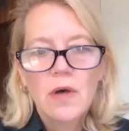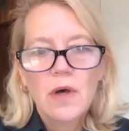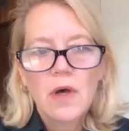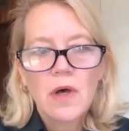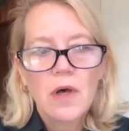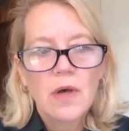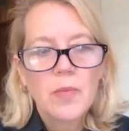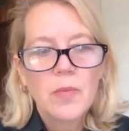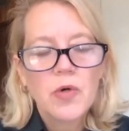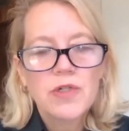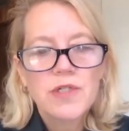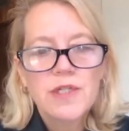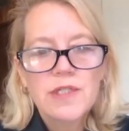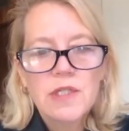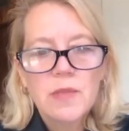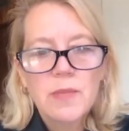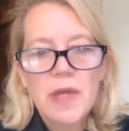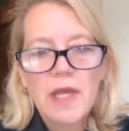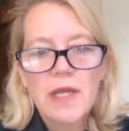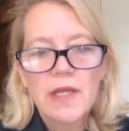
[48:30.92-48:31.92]
uh,
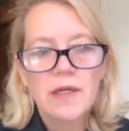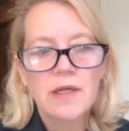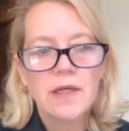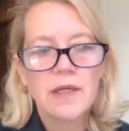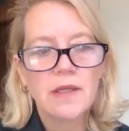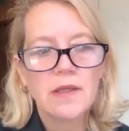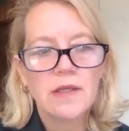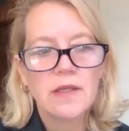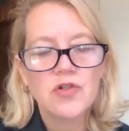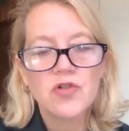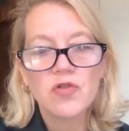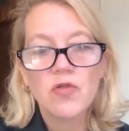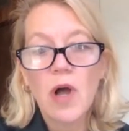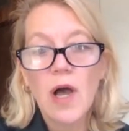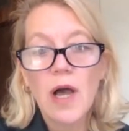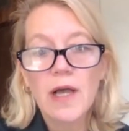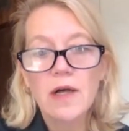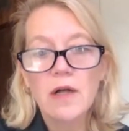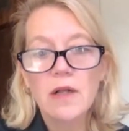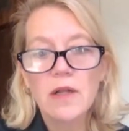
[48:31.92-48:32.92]
participated in the
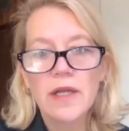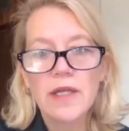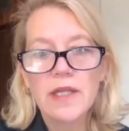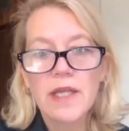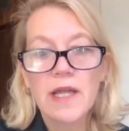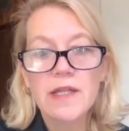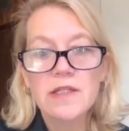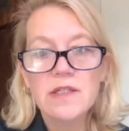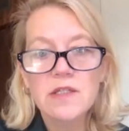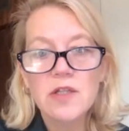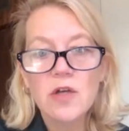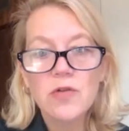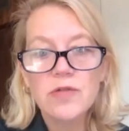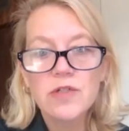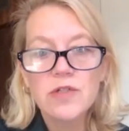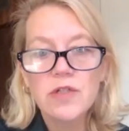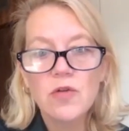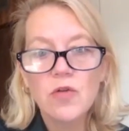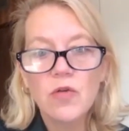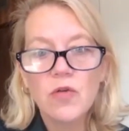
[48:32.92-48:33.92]
trial against
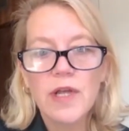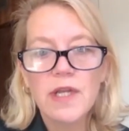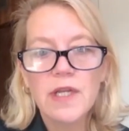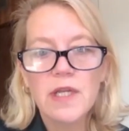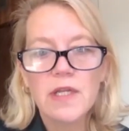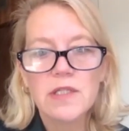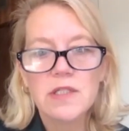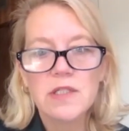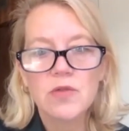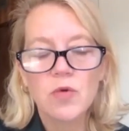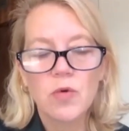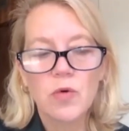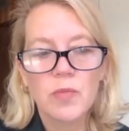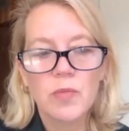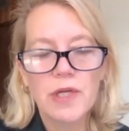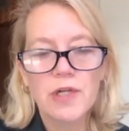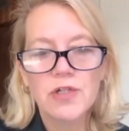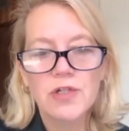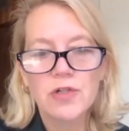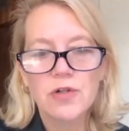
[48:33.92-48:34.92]
those Ukrainians who were
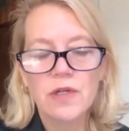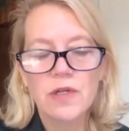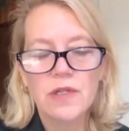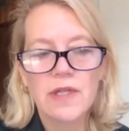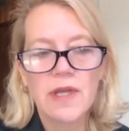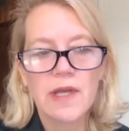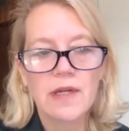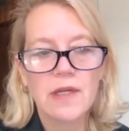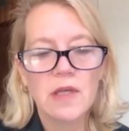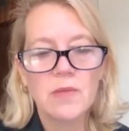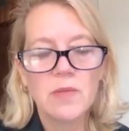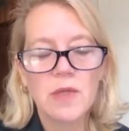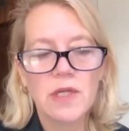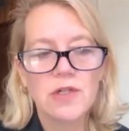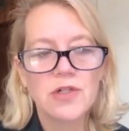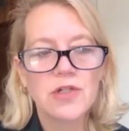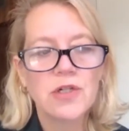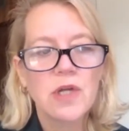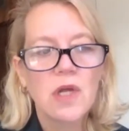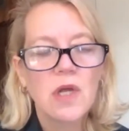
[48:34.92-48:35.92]
pictured in that
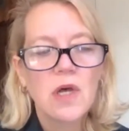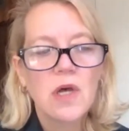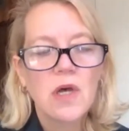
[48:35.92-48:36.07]
image,